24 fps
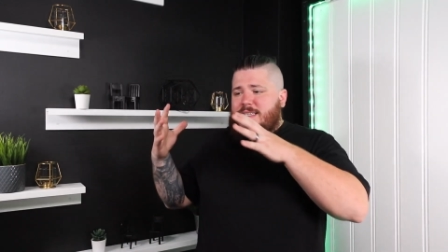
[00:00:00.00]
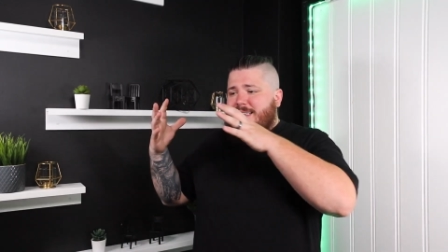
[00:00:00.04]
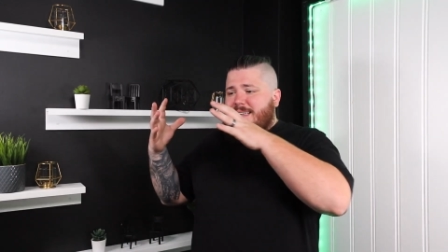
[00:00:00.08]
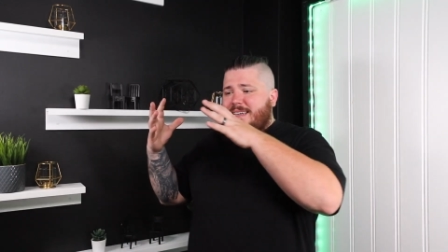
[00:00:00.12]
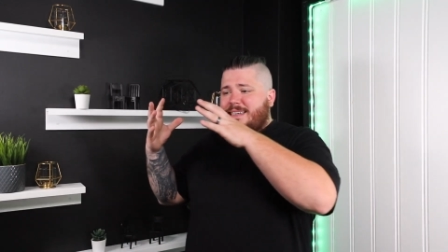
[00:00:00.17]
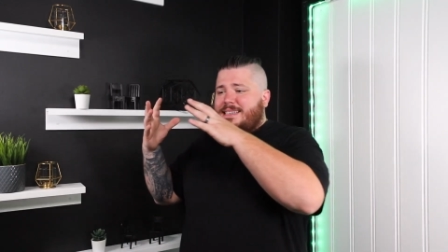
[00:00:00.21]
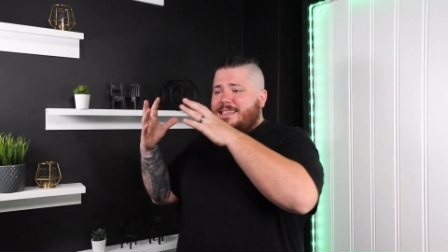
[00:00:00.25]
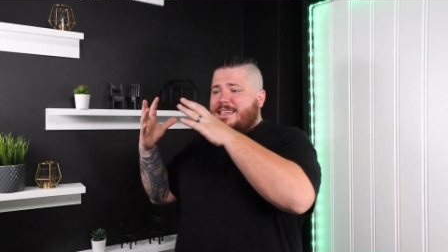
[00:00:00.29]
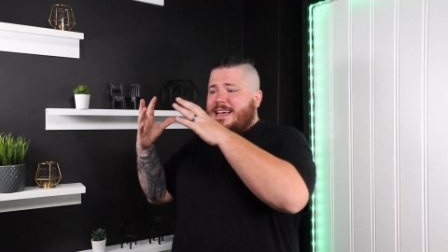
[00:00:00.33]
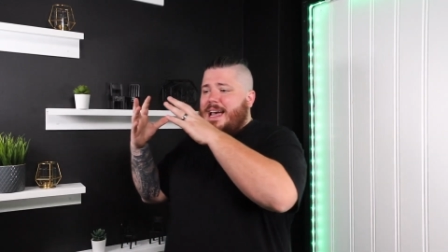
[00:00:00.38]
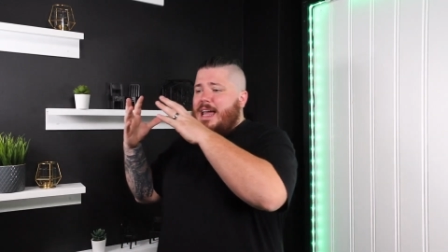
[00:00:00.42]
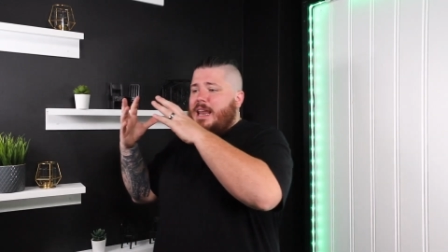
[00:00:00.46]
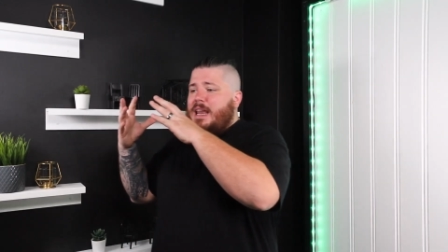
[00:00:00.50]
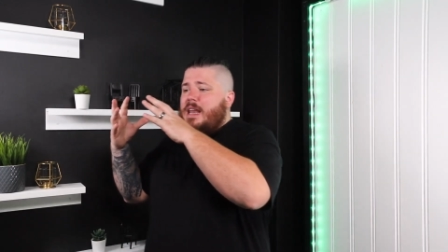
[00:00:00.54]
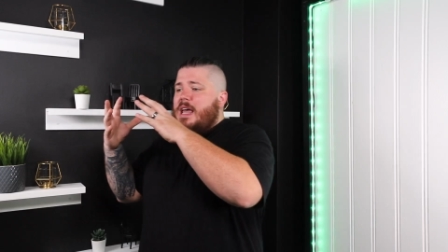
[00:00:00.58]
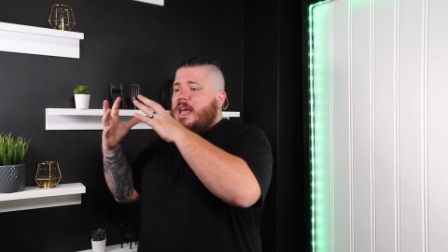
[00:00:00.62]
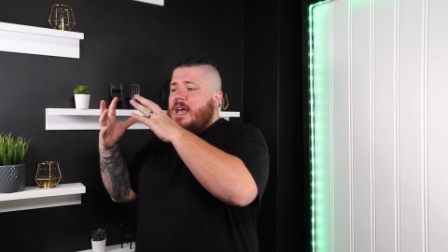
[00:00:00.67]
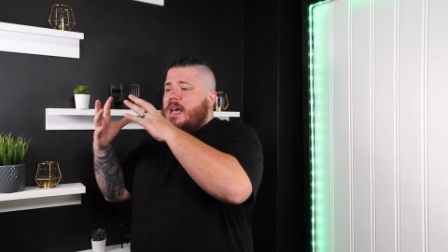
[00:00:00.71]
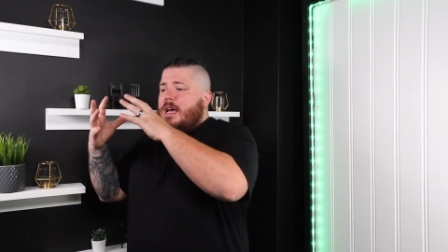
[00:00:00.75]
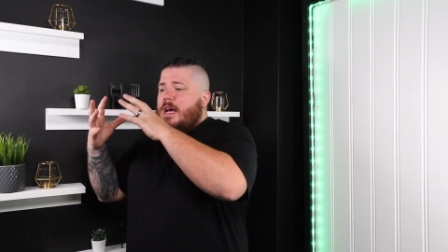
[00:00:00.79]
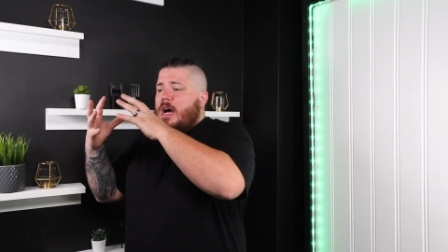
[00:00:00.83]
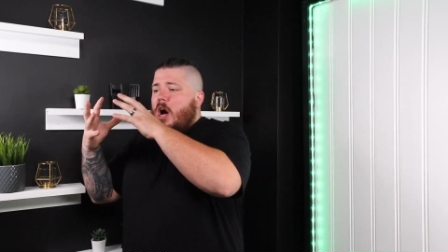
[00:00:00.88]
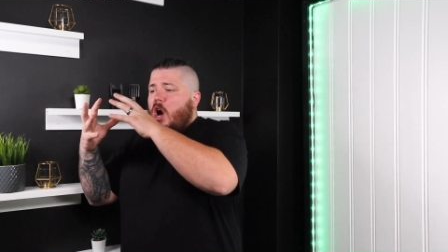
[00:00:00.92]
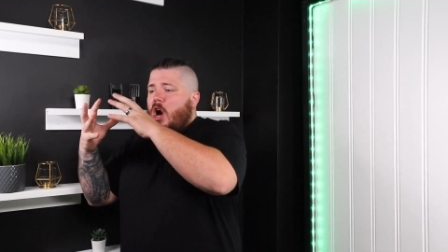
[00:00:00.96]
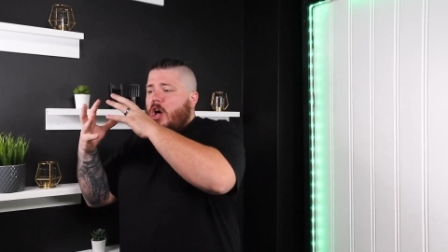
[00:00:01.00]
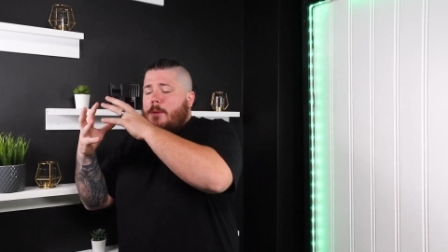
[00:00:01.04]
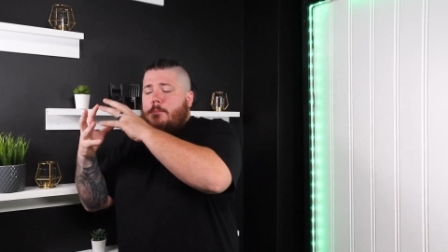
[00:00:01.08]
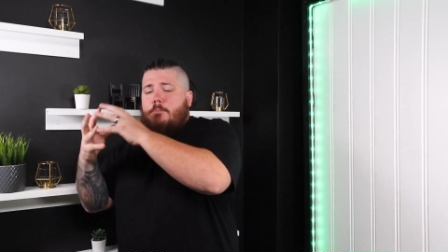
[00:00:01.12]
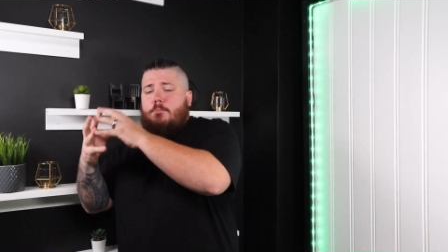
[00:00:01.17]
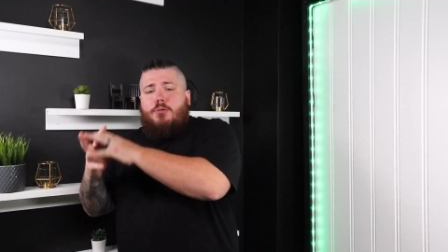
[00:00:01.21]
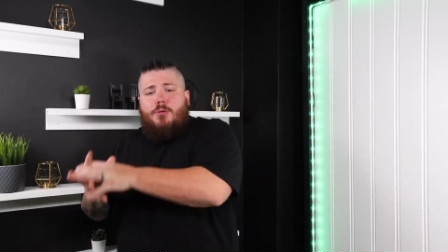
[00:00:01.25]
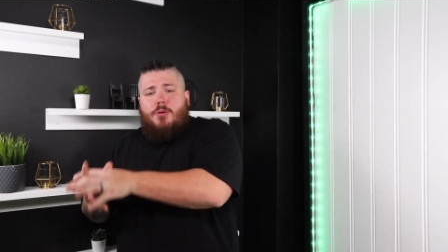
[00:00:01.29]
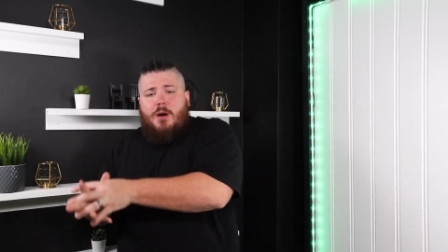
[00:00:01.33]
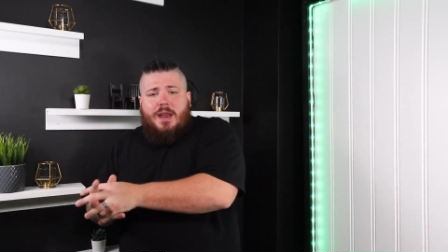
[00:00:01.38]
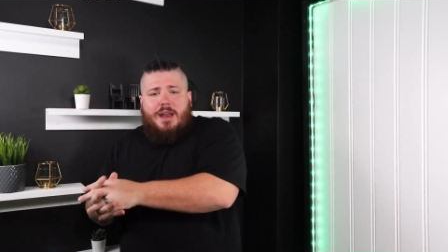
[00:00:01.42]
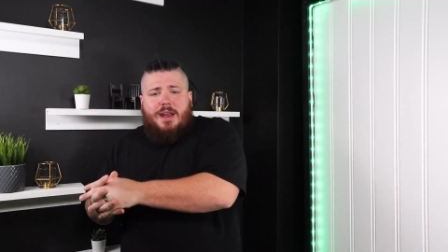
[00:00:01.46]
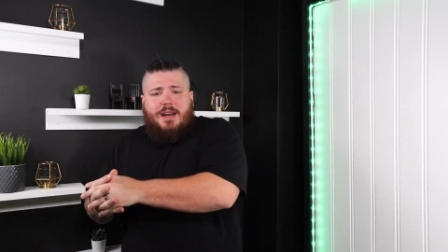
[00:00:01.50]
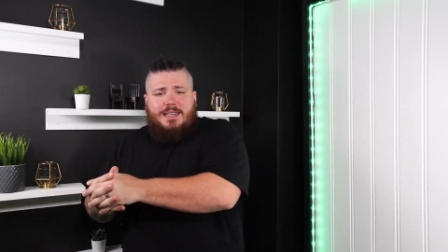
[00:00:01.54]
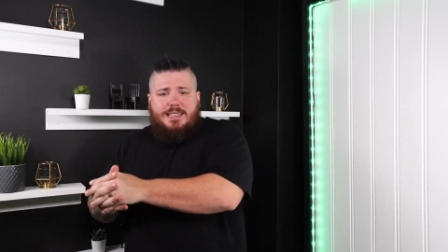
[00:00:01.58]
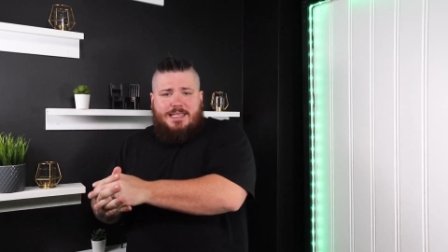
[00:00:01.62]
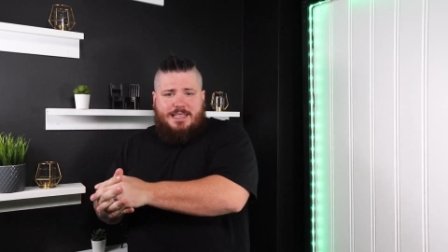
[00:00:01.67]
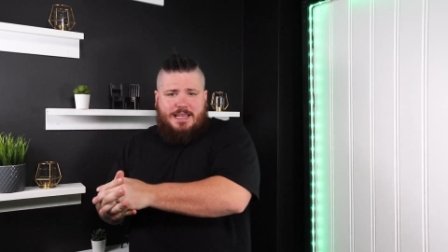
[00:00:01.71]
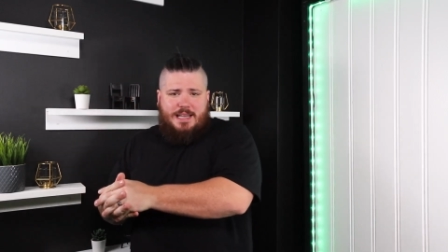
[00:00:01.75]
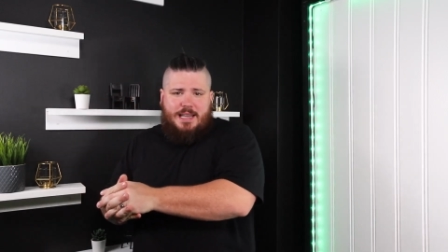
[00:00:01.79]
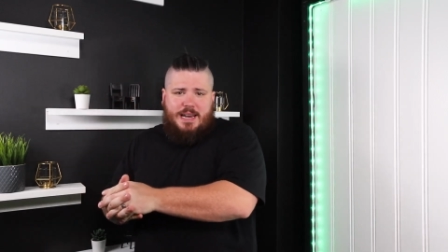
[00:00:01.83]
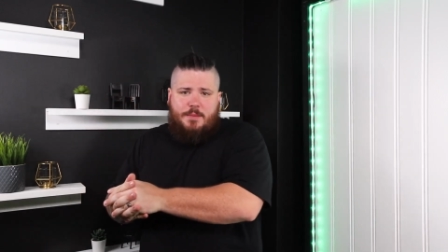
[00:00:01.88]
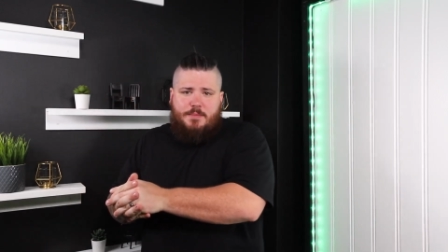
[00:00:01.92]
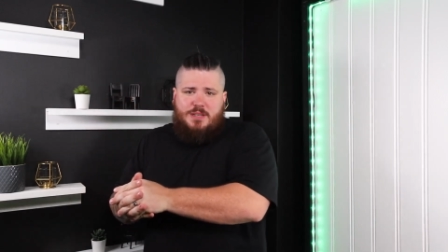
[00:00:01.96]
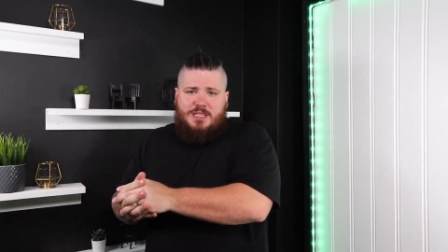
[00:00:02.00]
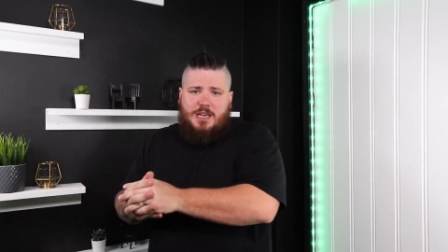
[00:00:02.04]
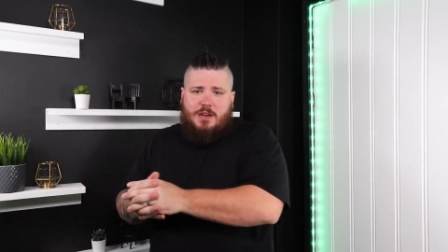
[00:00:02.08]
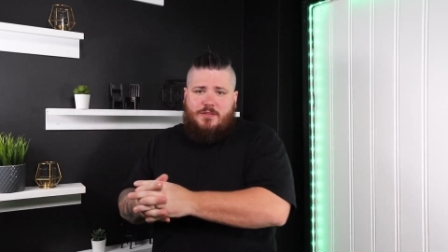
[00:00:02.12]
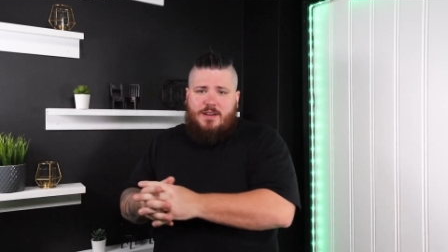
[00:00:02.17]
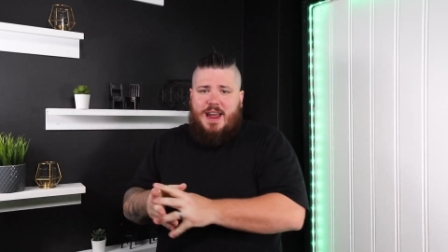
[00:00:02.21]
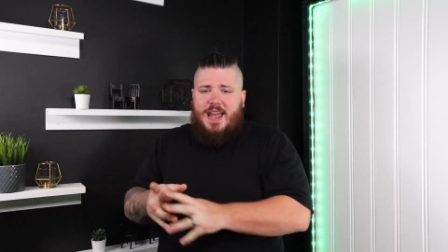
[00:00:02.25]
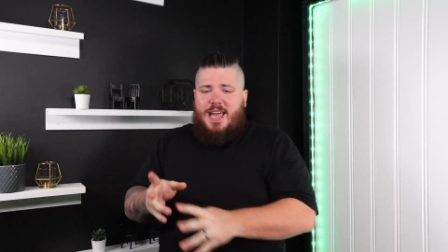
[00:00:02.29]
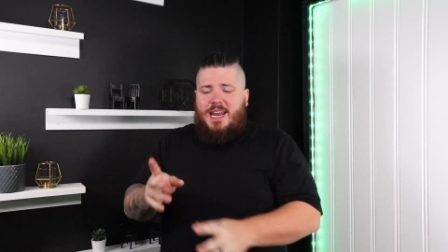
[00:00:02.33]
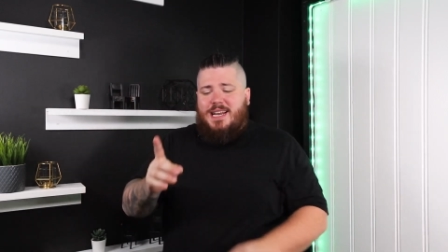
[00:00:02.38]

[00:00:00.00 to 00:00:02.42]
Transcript: to decide on a product to sell on Amazon, right?